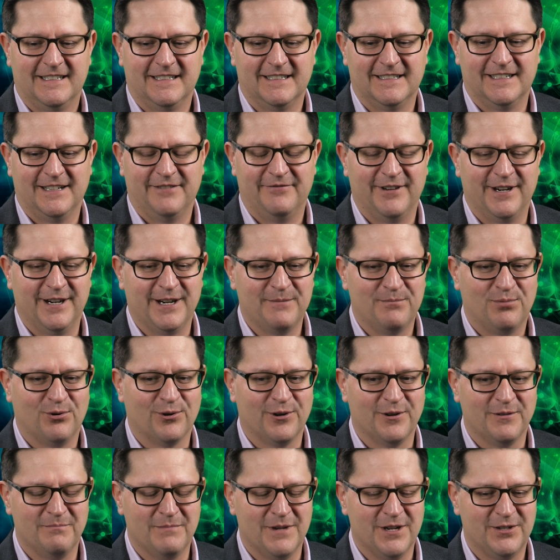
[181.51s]
a very
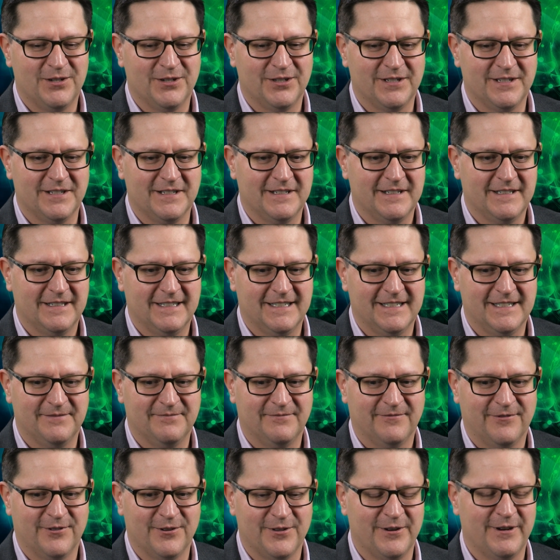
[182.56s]
important
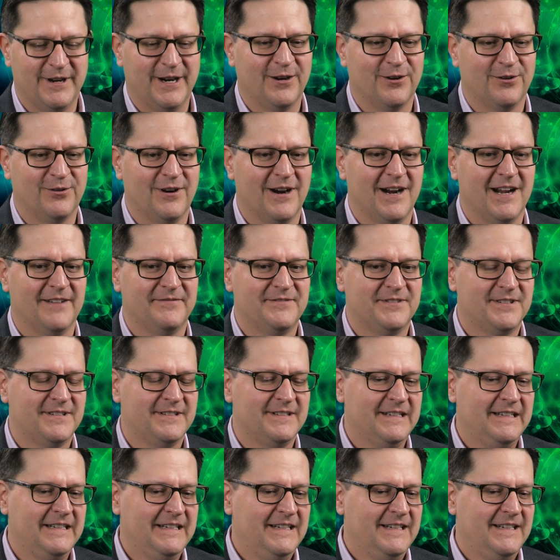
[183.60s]
mission for their
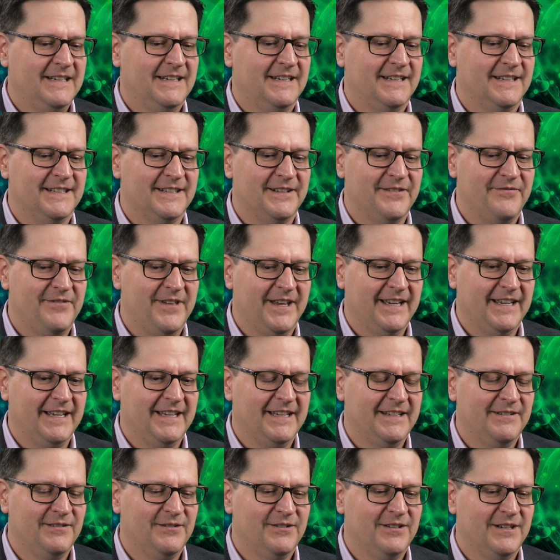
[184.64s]
aircrafts.
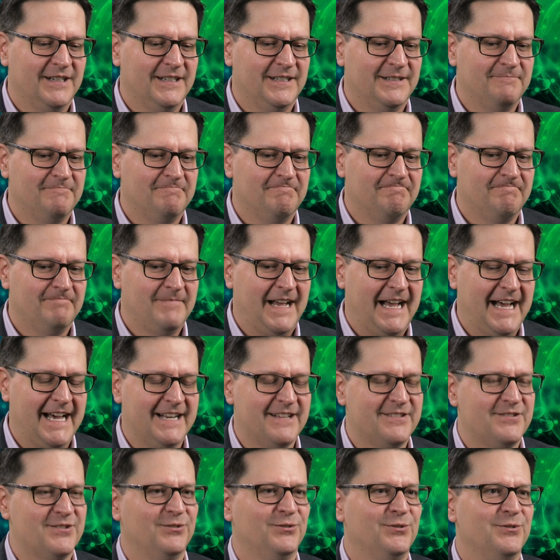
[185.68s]
They
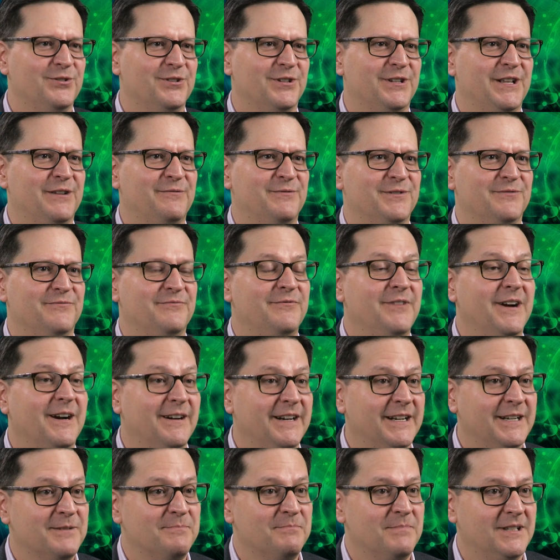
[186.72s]
had a solution that was
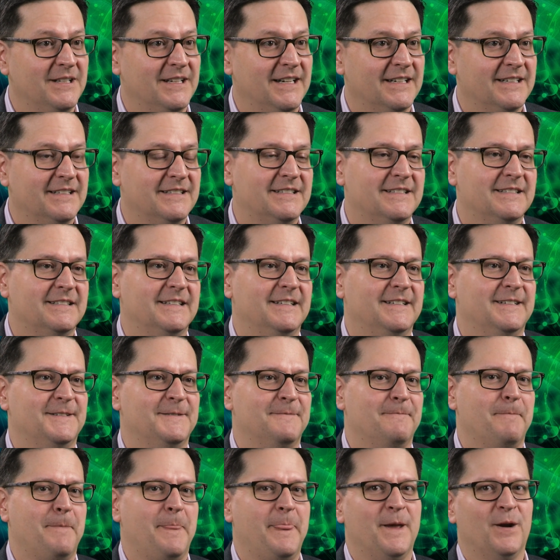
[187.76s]
very complex.
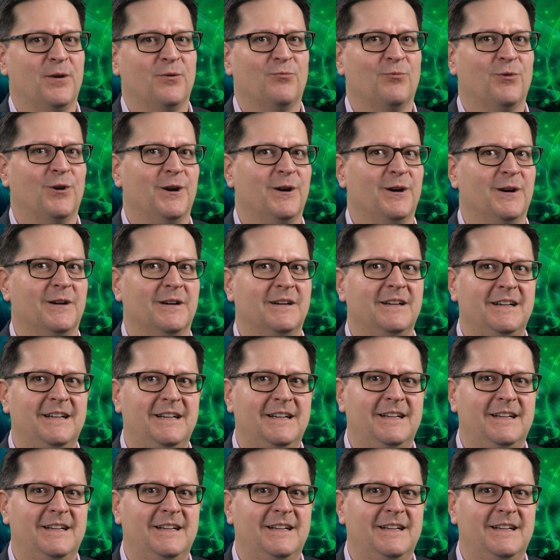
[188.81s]
There were